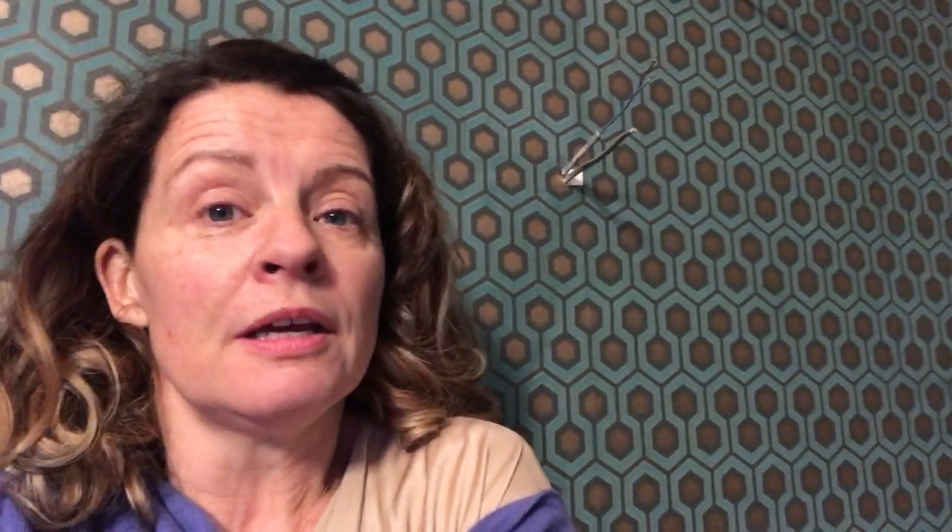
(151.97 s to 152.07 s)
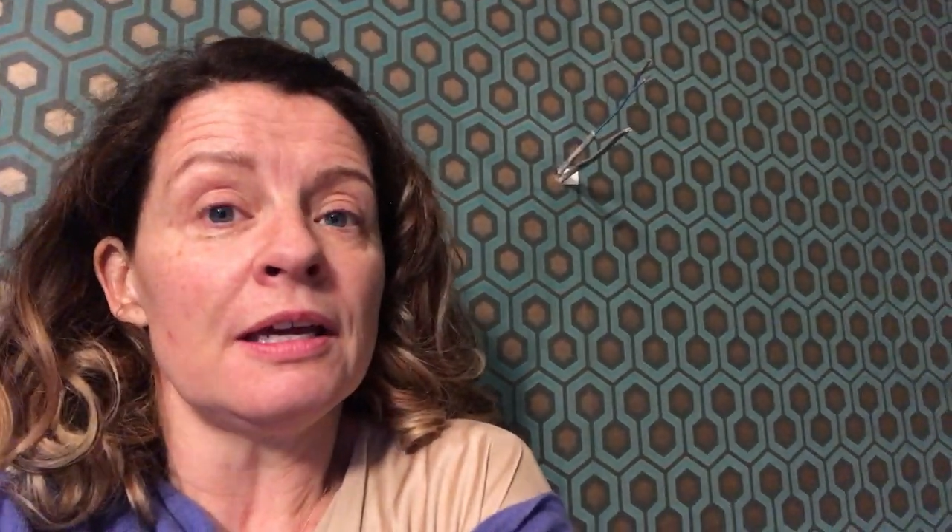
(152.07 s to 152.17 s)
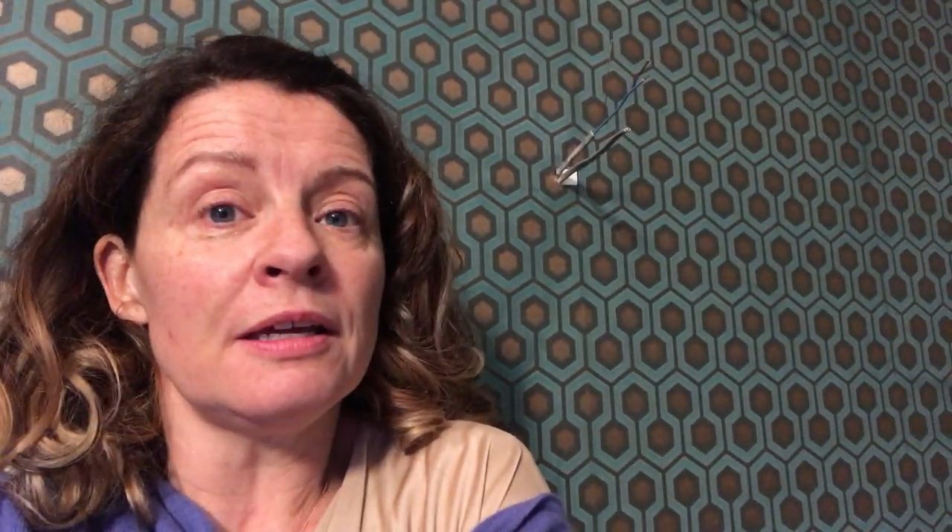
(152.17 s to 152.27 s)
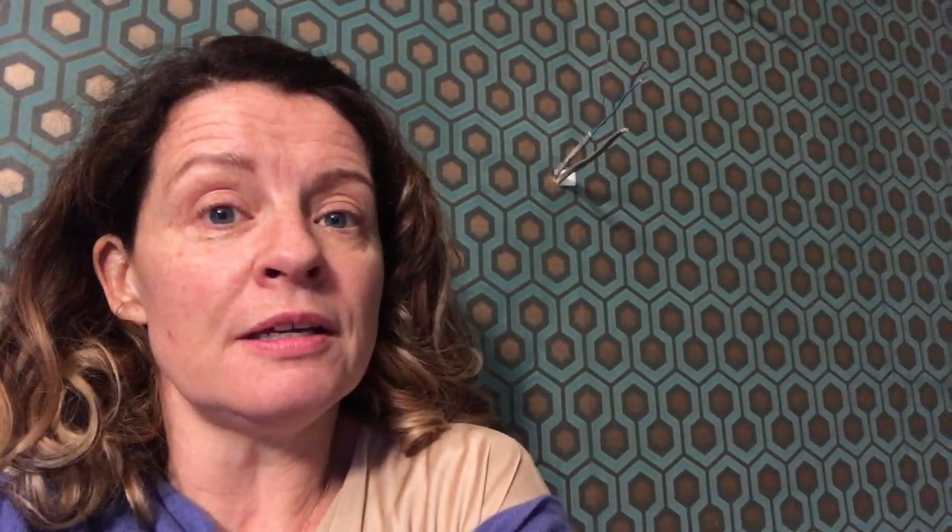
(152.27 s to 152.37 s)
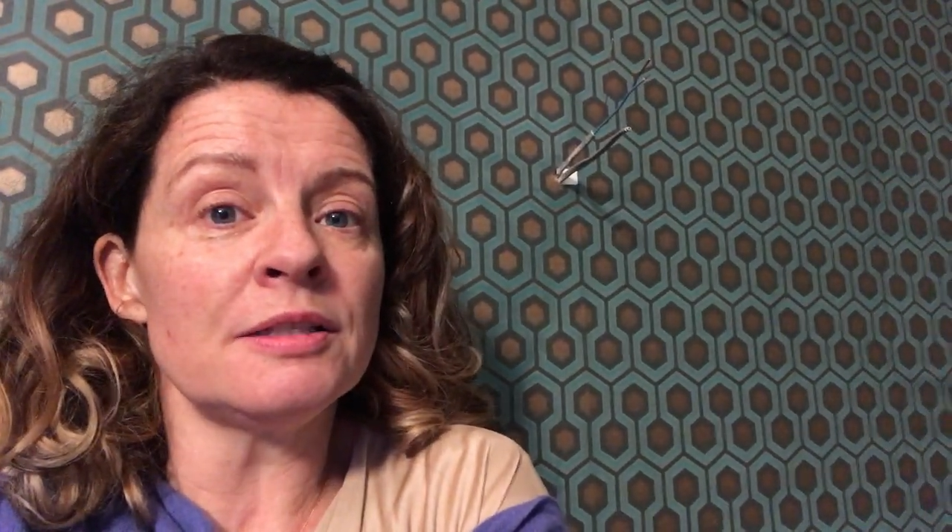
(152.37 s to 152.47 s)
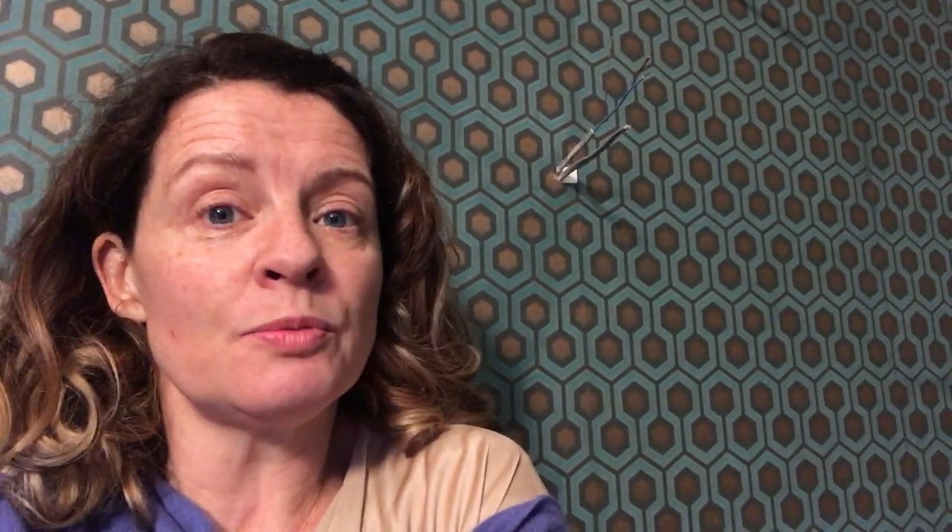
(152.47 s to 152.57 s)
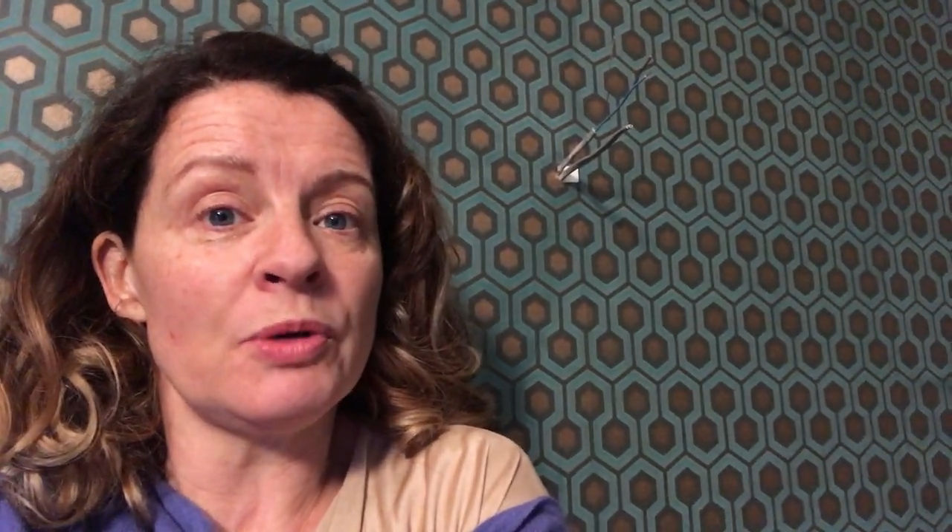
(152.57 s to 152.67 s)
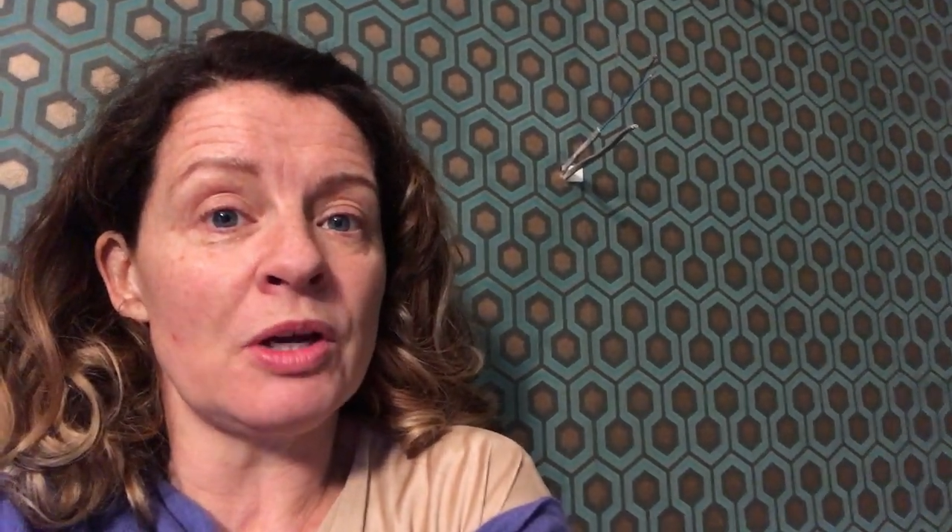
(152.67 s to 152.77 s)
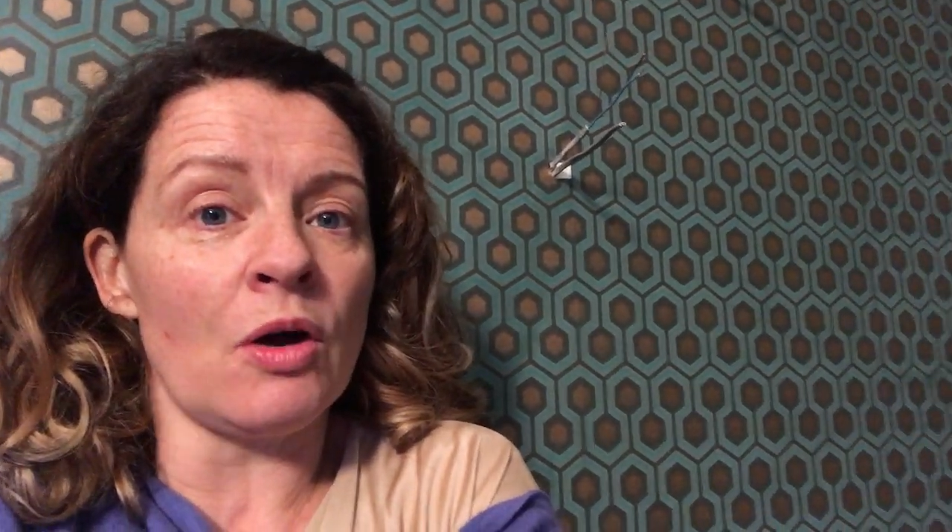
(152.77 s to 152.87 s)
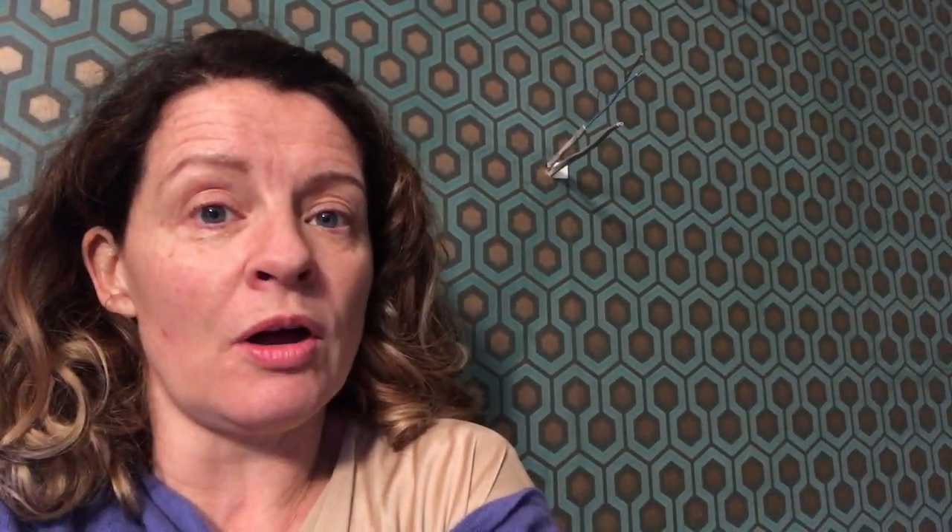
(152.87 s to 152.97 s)
is
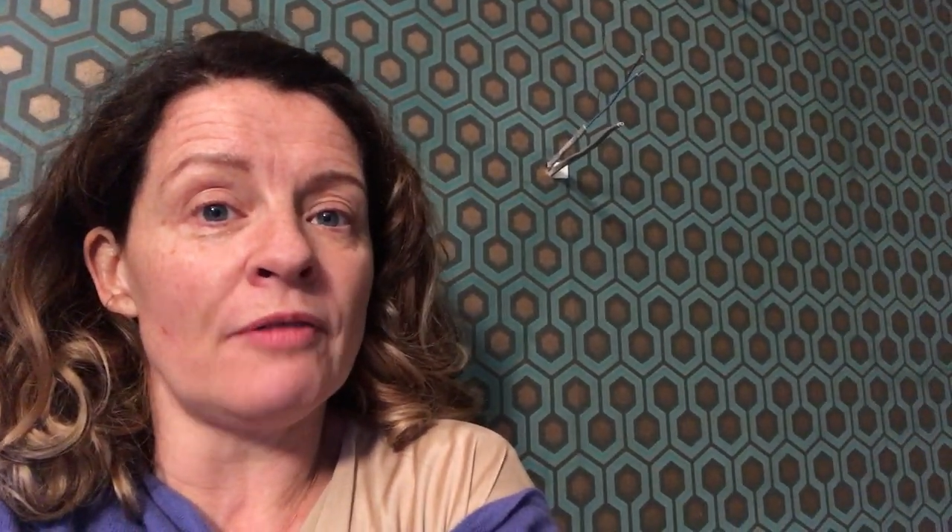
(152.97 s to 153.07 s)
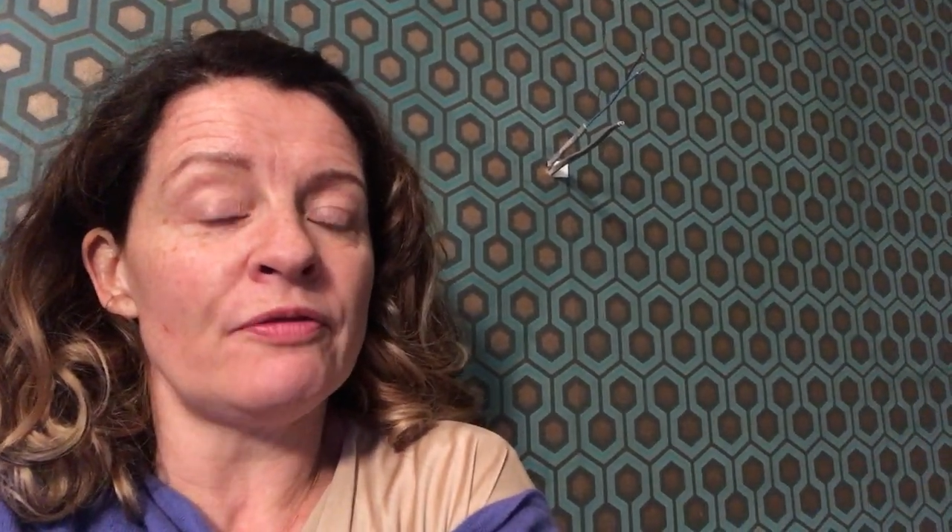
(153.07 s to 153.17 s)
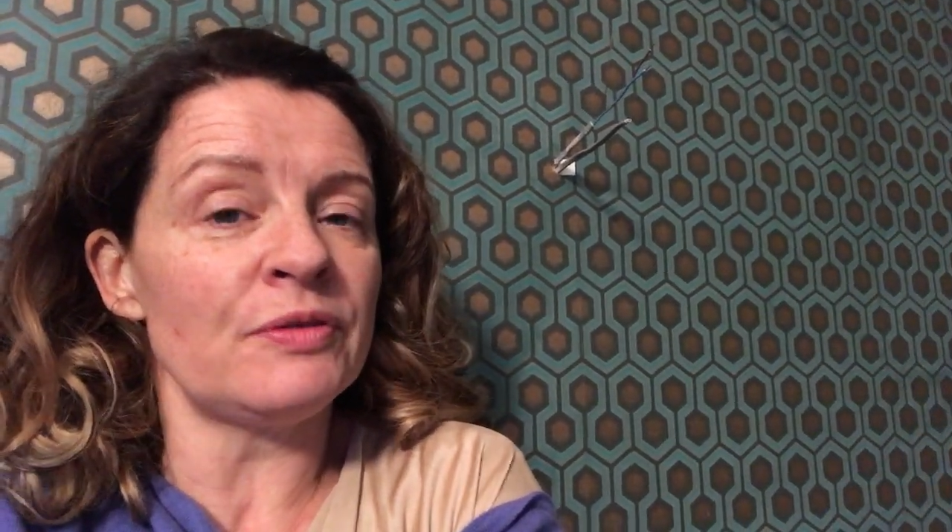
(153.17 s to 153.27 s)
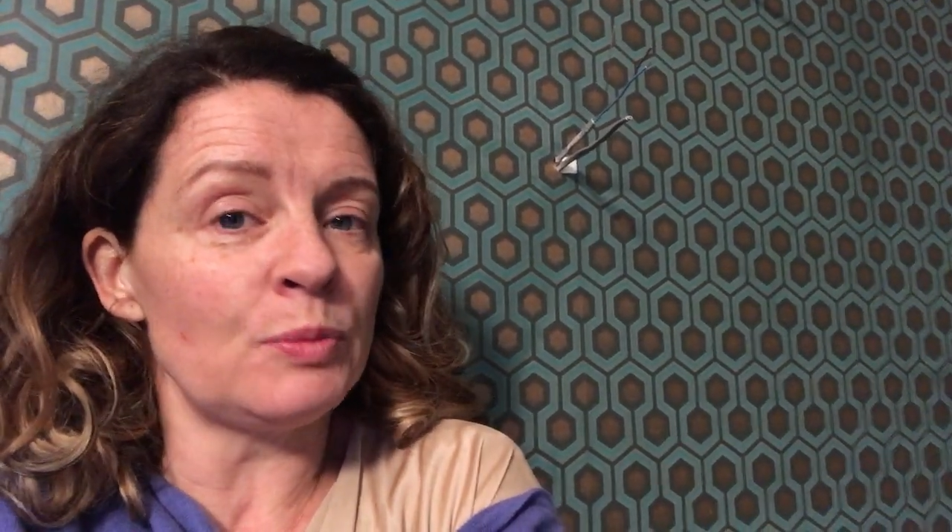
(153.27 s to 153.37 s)
we got